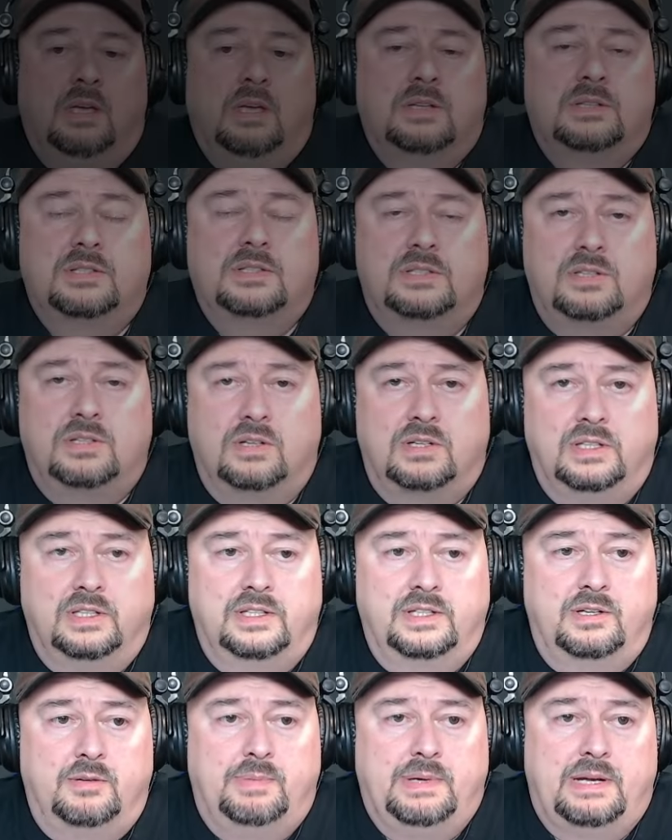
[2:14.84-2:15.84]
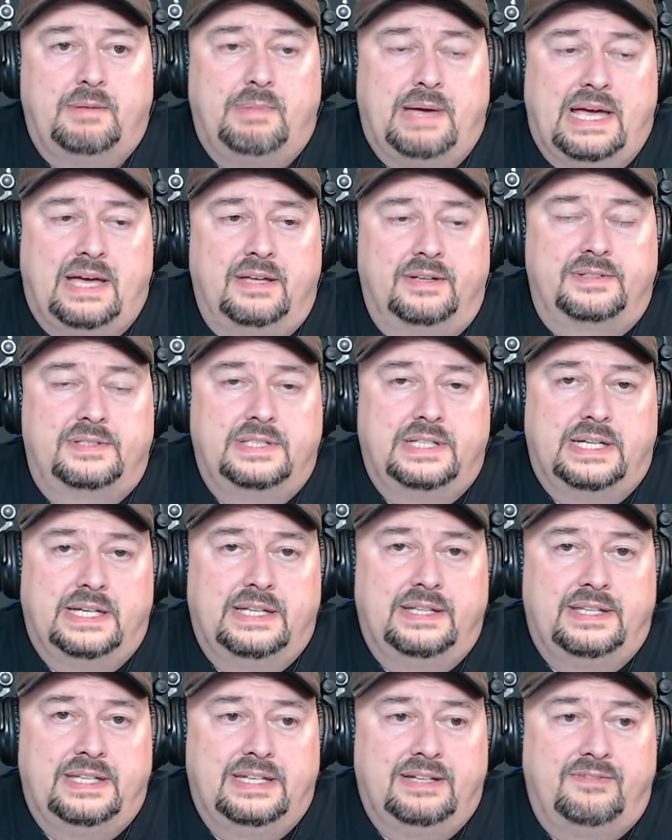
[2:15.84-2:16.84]
So let's talk a little bit about
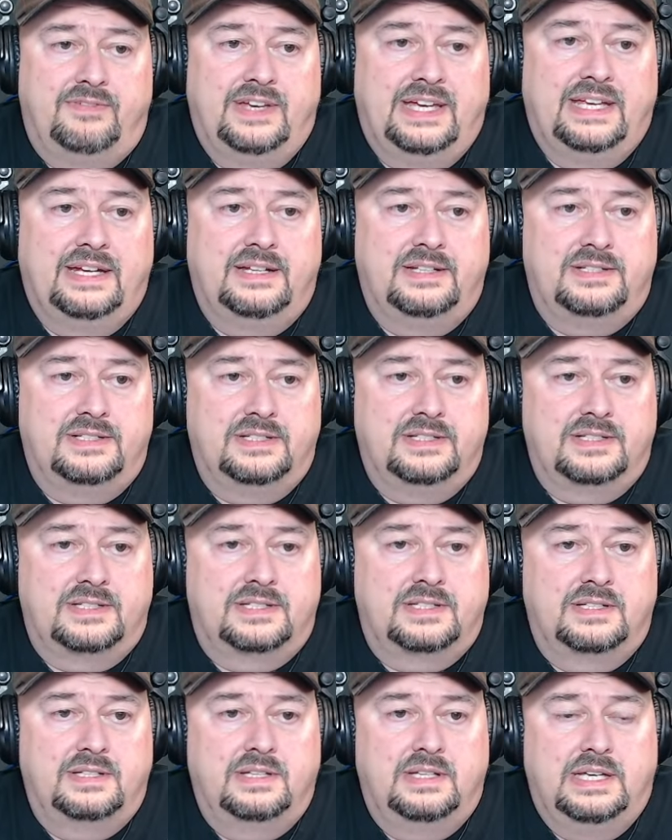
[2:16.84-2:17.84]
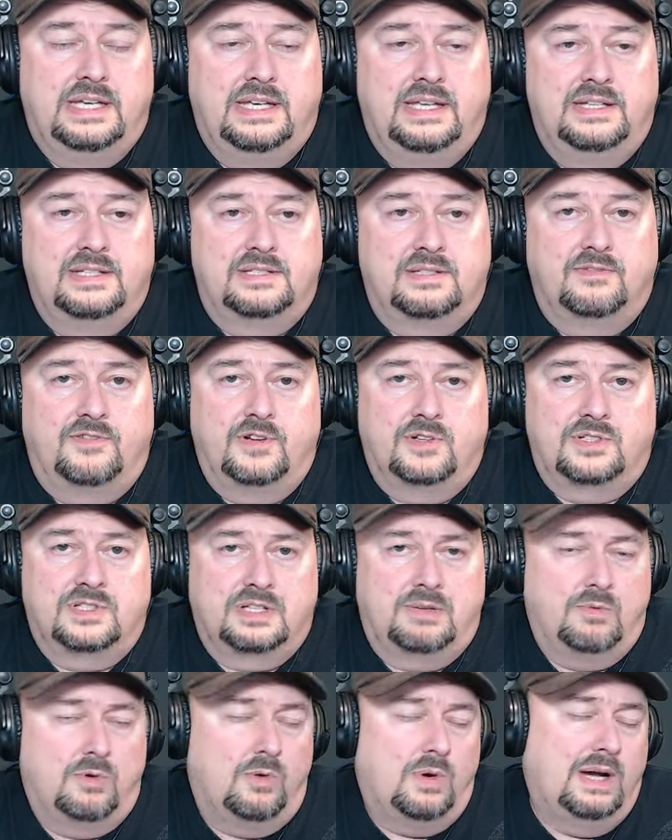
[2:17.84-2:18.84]
the advantages. And so folks say,
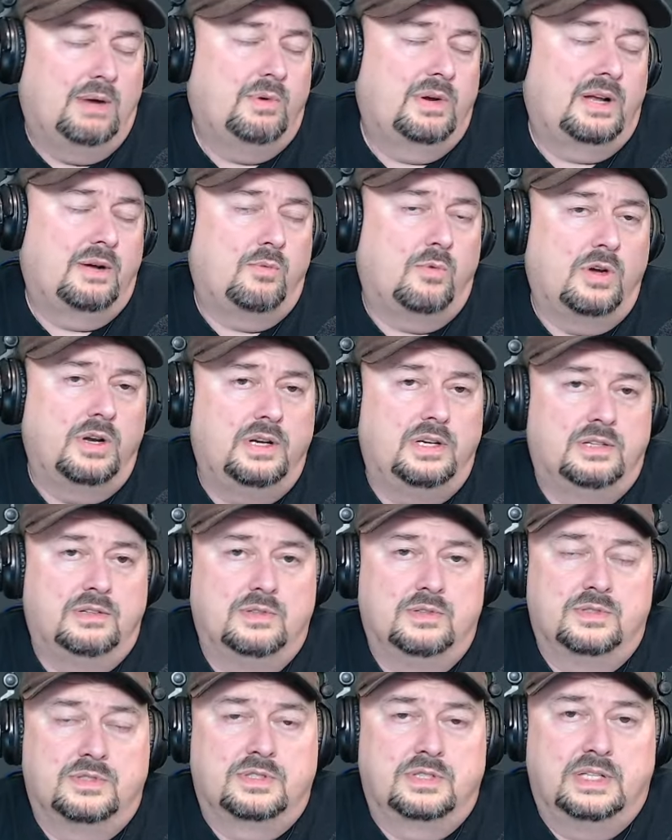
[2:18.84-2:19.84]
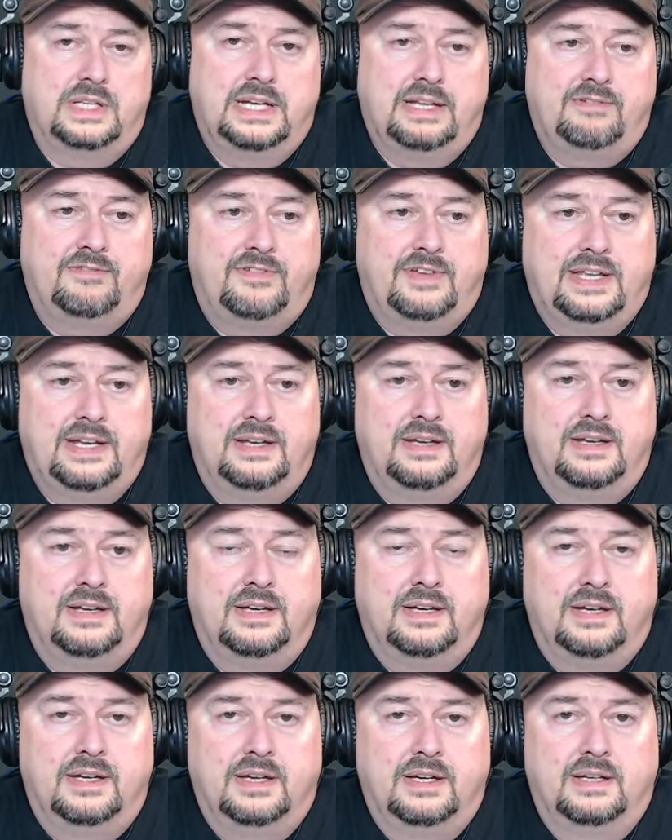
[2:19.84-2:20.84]
well, why would I want to use an end-fed
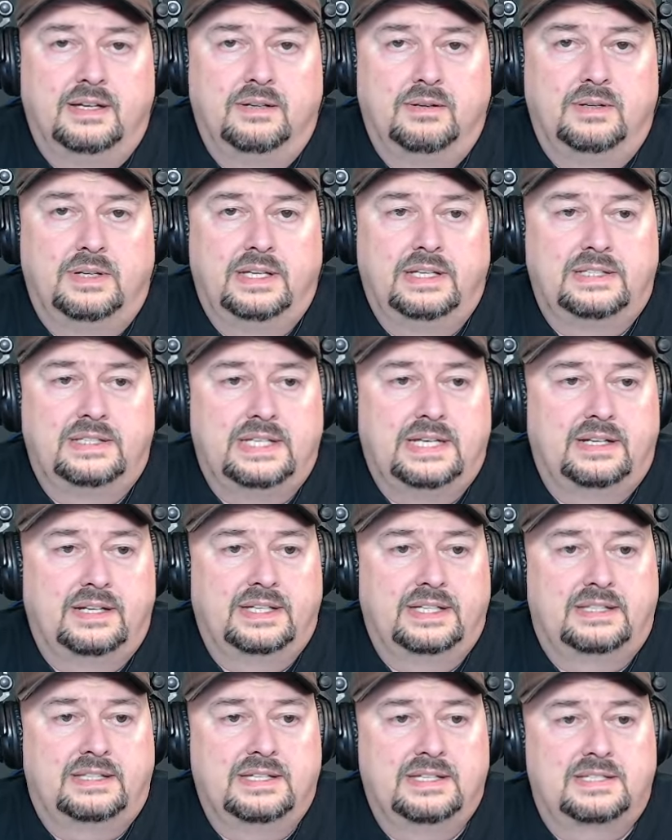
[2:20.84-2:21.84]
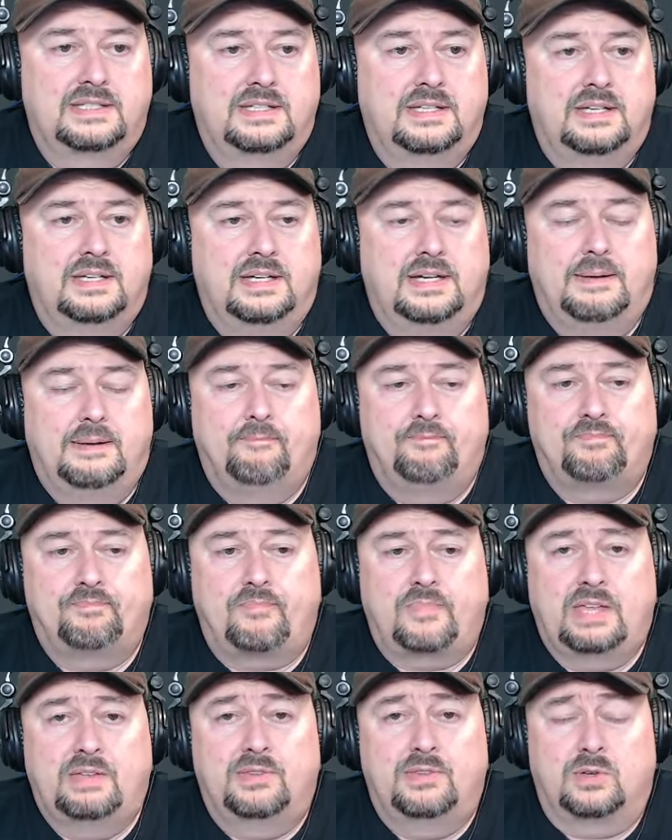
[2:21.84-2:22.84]
antenna like this?
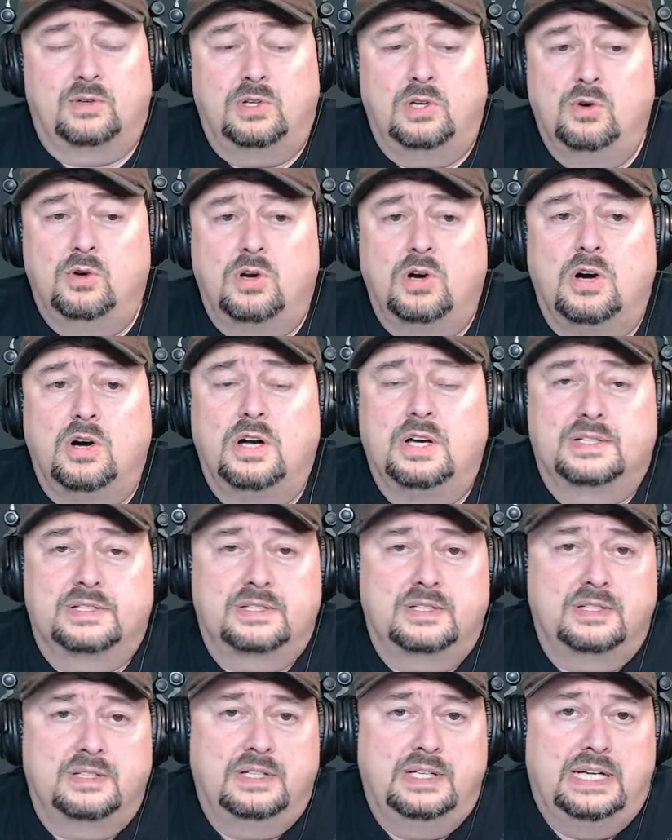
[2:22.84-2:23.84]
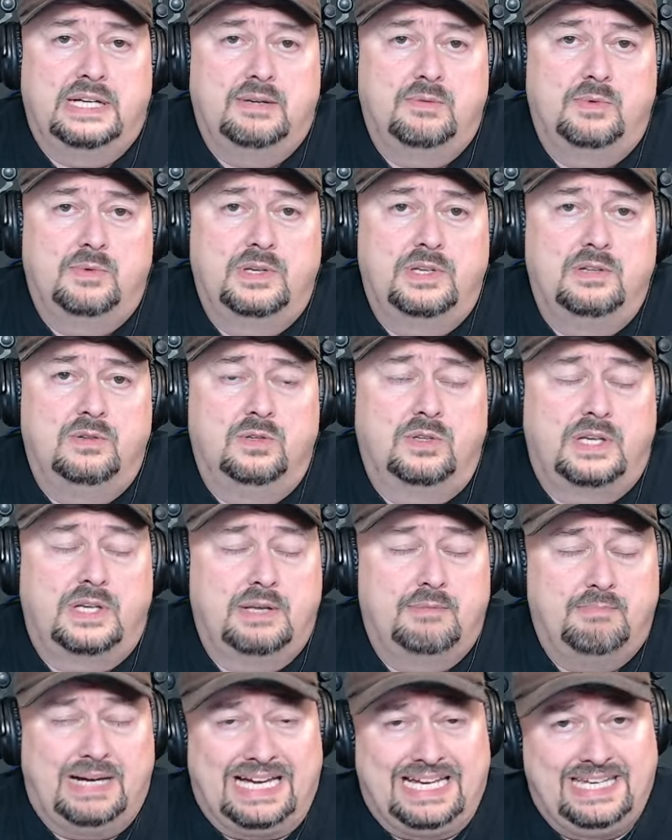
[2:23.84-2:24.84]
They're low cost. When you look
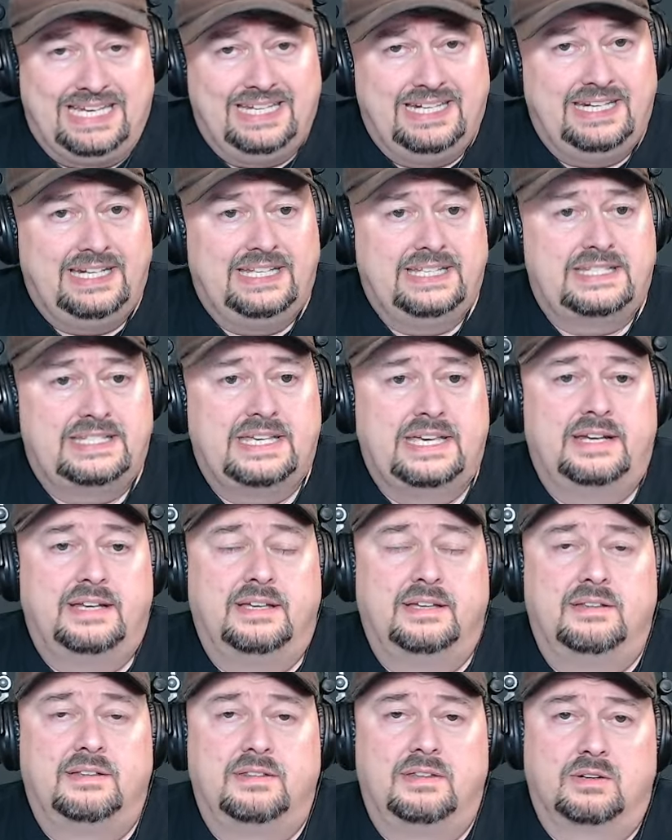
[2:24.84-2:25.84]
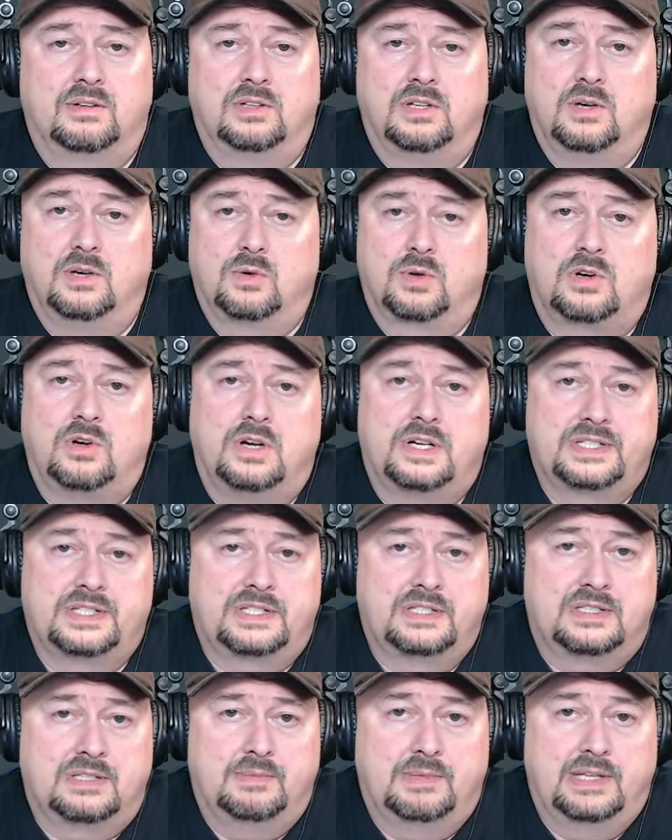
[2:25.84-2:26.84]
at buying an antenna, they're lower cost
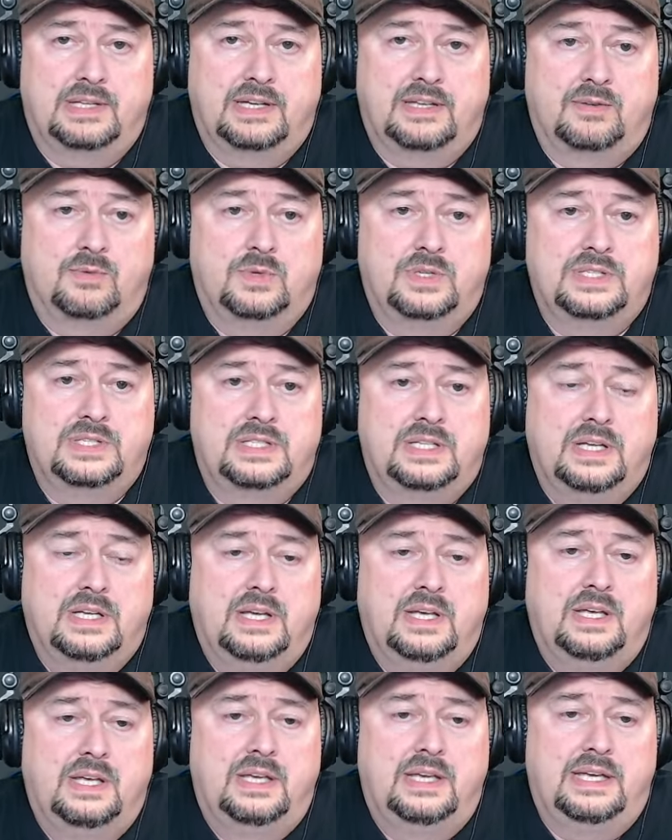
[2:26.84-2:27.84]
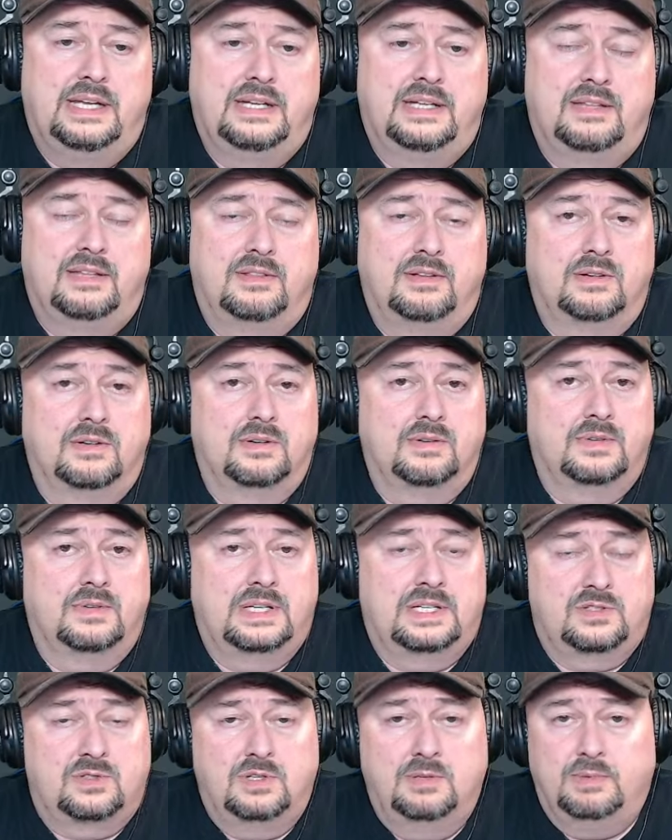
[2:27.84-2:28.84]
than some of the other ones. And they're
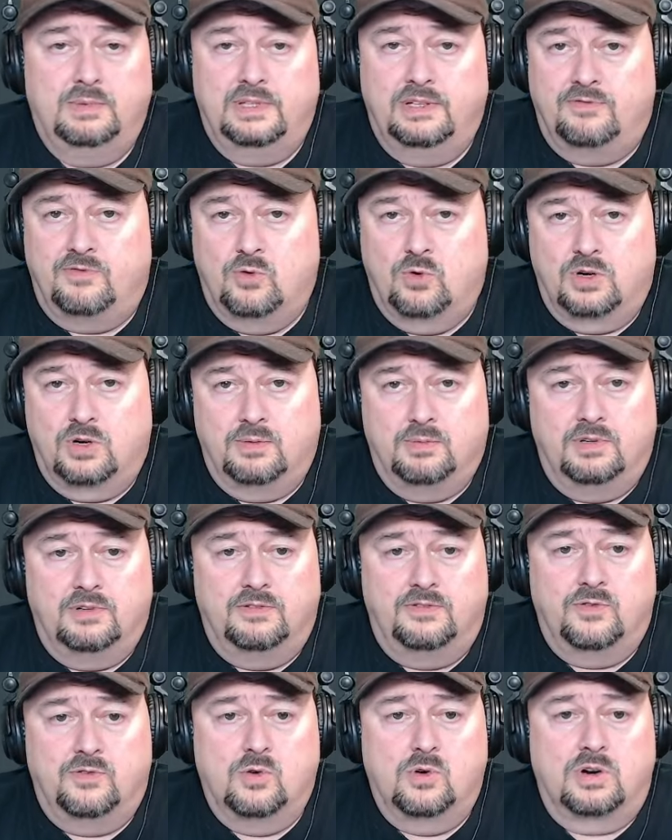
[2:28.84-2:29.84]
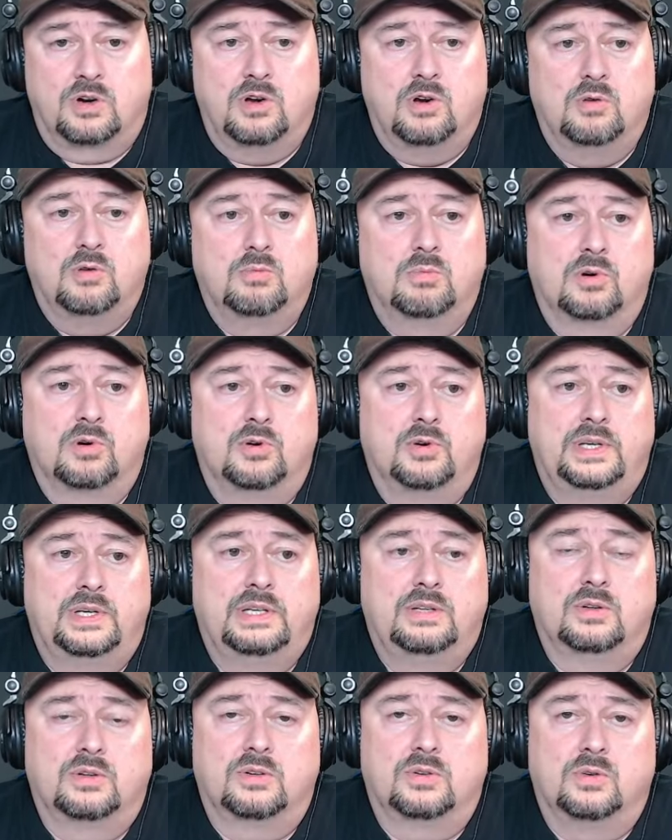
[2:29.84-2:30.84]
extremely affordable for home brewing
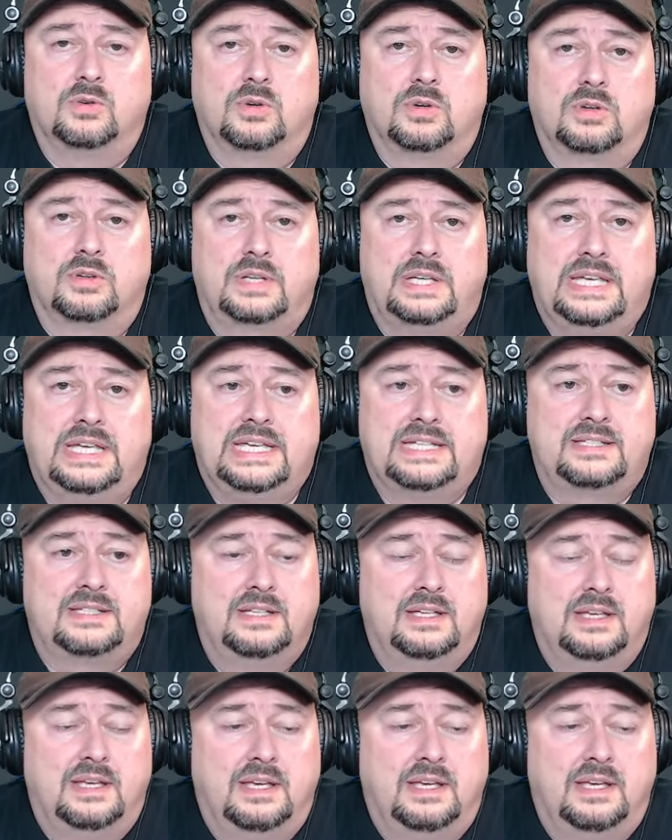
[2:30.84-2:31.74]
or kits.